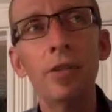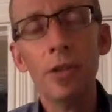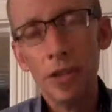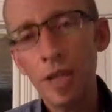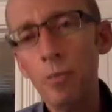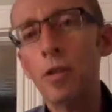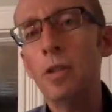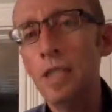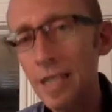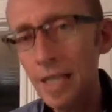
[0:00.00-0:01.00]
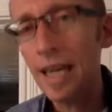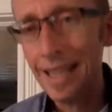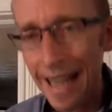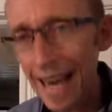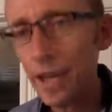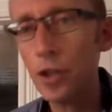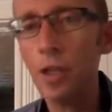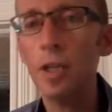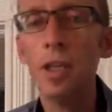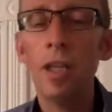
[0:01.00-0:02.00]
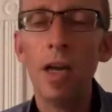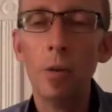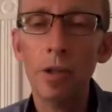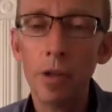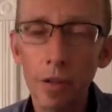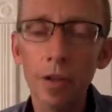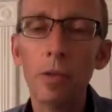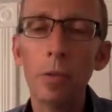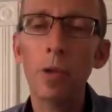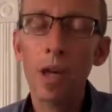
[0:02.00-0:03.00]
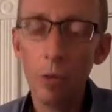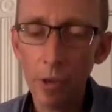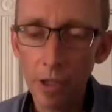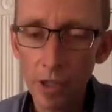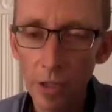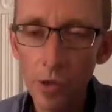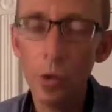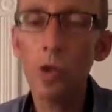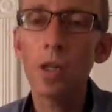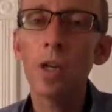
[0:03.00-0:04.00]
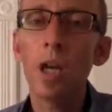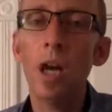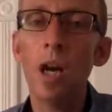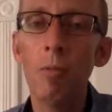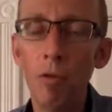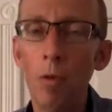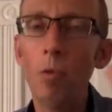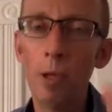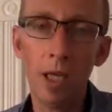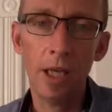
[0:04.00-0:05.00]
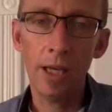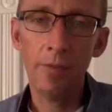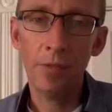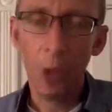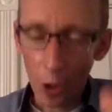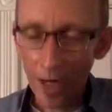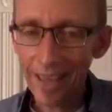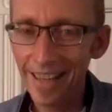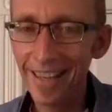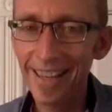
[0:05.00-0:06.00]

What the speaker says: There's a step that you need to take in action. I want you to think through that. I want you to do it before we meet again. All right?